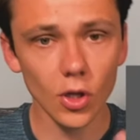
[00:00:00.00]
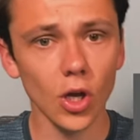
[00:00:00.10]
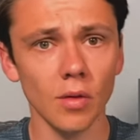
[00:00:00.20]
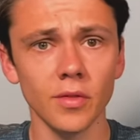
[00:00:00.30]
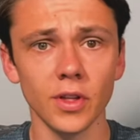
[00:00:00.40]

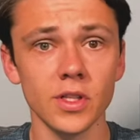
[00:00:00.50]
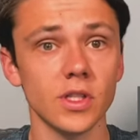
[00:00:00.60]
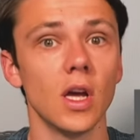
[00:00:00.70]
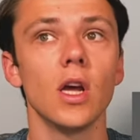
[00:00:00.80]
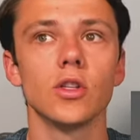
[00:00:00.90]

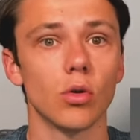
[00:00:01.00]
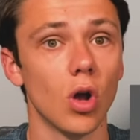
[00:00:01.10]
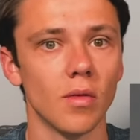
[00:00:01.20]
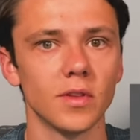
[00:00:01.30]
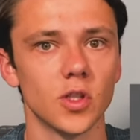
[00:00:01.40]
Confidence, so
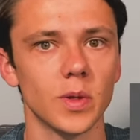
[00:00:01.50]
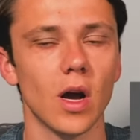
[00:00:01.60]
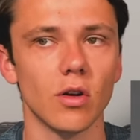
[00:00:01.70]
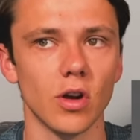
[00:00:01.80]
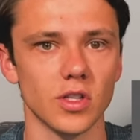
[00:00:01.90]
confidence with
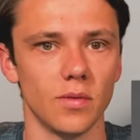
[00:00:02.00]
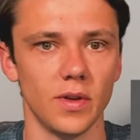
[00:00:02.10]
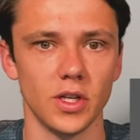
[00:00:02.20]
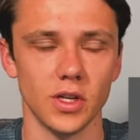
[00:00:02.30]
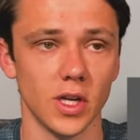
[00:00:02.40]
our crossing and
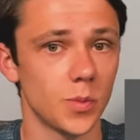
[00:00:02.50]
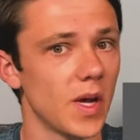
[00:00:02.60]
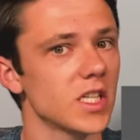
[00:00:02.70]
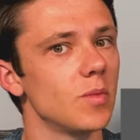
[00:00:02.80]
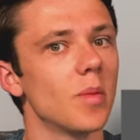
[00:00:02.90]
finishing,
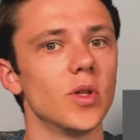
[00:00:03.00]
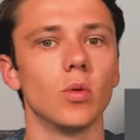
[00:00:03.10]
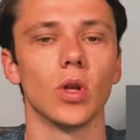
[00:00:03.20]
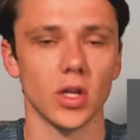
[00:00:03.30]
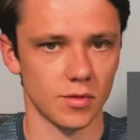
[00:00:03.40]
especially when we're
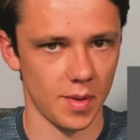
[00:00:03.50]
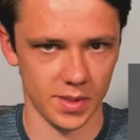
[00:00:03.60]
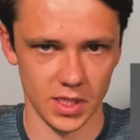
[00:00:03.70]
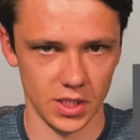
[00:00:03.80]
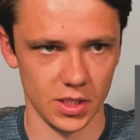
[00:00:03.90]
doing lots of
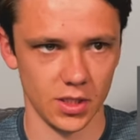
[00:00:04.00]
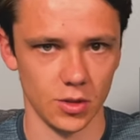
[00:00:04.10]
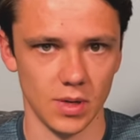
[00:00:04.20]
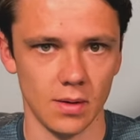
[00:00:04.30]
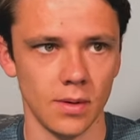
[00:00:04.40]
repetitions
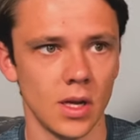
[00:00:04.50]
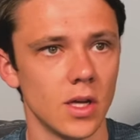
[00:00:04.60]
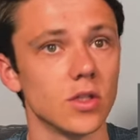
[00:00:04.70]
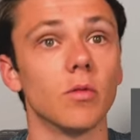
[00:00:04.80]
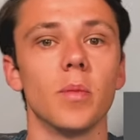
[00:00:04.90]
as well.
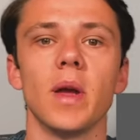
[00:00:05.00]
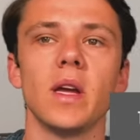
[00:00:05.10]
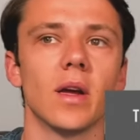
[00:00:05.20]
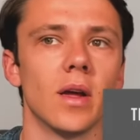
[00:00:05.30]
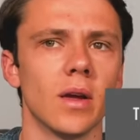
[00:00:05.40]
So if we
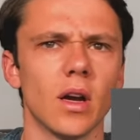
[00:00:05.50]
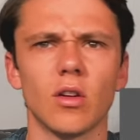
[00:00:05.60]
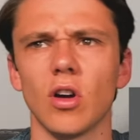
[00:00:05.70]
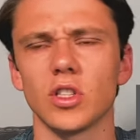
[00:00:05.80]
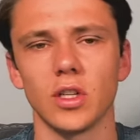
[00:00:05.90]
make a
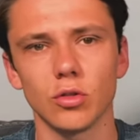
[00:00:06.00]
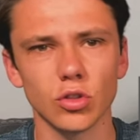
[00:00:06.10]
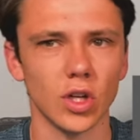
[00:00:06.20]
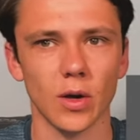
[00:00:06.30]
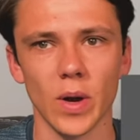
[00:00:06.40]
cross and it
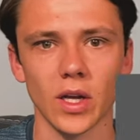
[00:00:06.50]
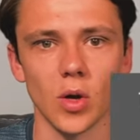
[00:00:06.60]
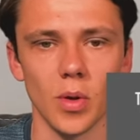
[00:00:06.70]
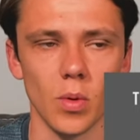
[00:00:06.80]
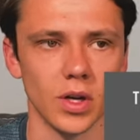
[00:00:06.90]
doesn't quite
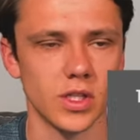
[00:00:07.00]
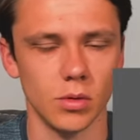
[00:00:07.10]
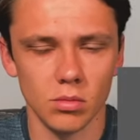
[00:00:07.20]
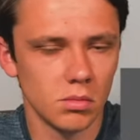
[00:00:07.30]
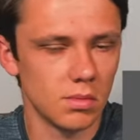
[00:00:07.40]
go where we want it
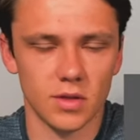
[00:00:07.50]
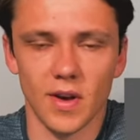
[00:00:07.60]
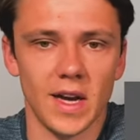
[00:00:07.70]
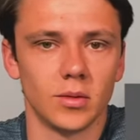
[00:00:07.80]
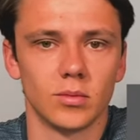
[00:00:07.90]
to, it's
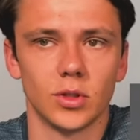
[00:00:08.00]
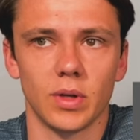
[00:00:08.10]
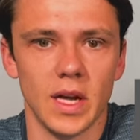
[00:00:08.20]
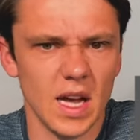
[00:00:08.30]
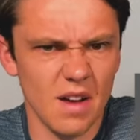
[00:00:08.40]
fine, it's
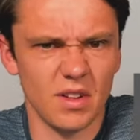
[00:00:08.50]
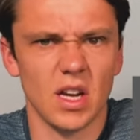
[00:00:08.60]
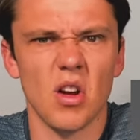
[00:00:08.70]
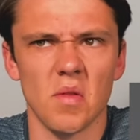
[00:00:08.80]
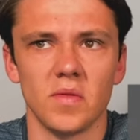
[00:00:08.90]
okay. Having
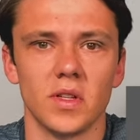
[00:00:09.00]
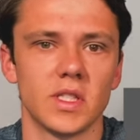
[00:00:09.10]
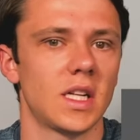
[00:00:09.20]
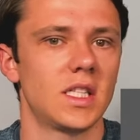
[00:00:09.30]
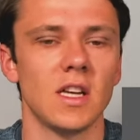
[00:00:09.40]
that
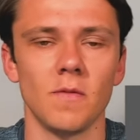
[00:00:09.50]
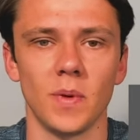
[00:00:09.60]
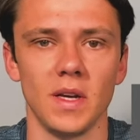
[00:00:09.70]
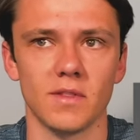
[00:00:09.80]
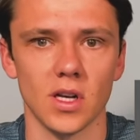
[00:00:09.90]
confidence, that
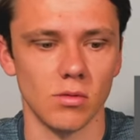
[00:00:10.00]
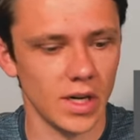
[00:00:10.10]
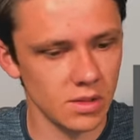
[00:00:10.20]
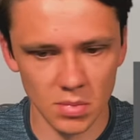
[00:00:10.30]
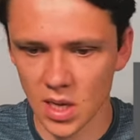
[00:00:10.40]
self-belief to go,
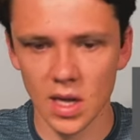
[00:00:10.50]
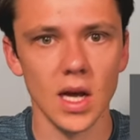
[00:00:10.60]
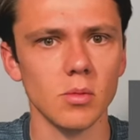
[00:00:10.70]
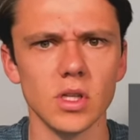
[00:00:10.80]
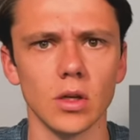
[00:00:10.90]
right,
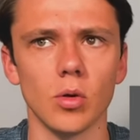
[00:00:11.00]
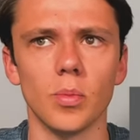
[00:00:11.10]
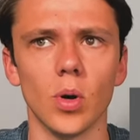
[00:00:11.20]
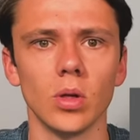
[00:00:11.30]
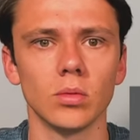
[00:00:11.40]
that was still a good
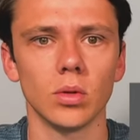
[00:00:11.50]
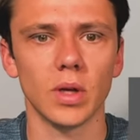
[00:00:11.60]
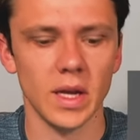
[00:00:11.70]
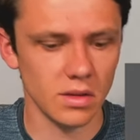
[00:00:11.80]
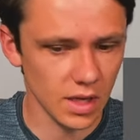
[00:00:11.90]
ball,
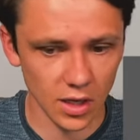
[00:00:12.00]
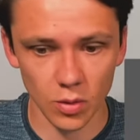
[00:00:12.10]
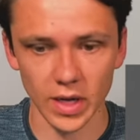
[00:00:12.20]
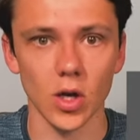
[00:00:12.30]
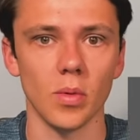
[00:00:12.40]
okay, didn't
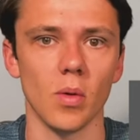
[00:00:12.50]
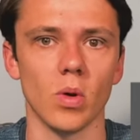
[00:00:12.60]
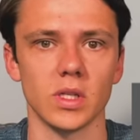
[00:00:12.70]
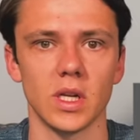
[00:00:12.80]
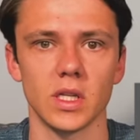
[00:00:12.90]
quite go where we
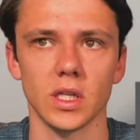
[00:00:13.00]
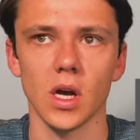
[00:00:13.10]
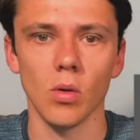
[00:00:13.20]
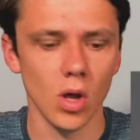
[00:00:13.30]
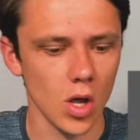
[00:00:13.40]
wanted it to
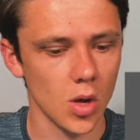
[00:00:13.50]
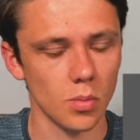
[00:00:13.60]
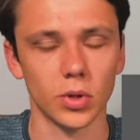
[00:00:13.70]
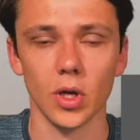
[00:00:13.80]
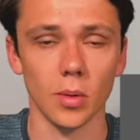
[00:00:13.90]
go,
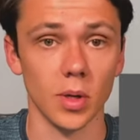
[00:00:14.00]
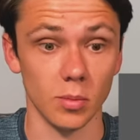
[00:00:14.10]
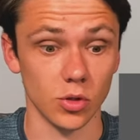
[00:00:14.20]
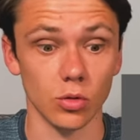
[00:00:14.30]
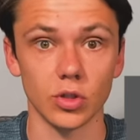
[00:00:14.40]
but it
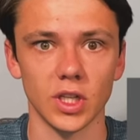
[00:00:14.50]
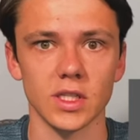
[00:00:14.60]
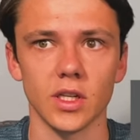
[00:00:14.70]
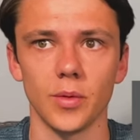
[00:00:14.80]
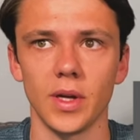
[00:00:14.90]
was a good
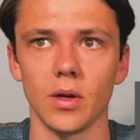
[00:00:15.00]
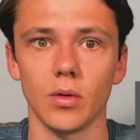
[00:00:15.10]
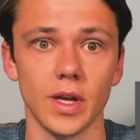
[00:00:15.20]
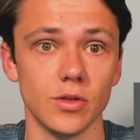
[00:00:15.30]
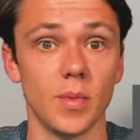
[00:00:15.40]
chance to do it,
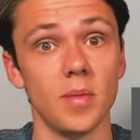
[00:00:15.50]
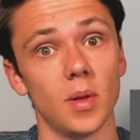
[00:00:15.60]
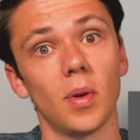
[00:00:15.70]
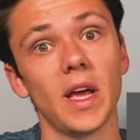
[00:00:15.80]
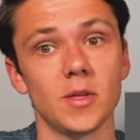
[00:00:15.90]
okay, so maybe
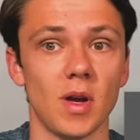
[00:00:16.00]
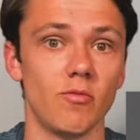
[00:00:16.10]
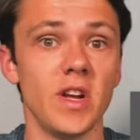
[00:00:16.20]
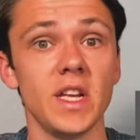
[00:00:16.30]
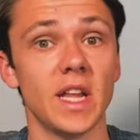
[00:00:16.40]
the players
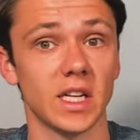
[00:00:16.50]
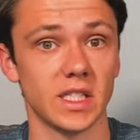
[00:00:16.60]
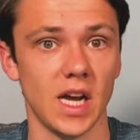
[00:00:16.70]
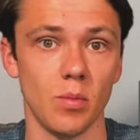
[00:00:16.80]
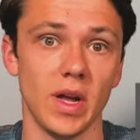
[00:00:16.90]
might read next
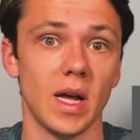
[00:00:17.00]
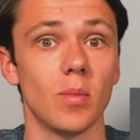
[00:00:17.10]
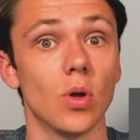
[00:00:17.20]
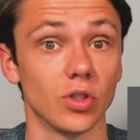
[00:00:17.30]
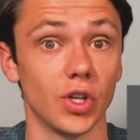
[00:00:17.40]
time where that
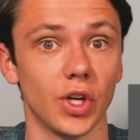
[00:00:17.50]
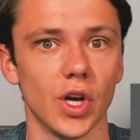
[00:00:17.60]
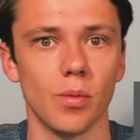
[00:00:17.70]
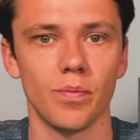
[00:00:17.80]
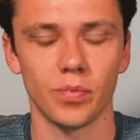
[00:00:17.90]
ball's going to
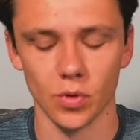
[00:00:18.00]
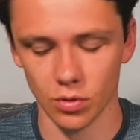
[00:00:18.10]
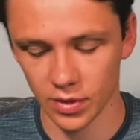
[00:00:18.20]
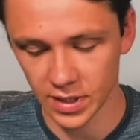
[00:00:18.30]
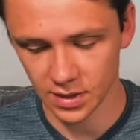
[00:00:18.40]
go,
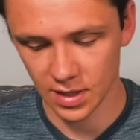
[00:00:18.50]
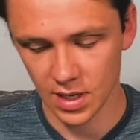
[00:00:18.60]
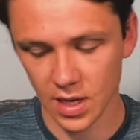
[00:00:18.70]
all right.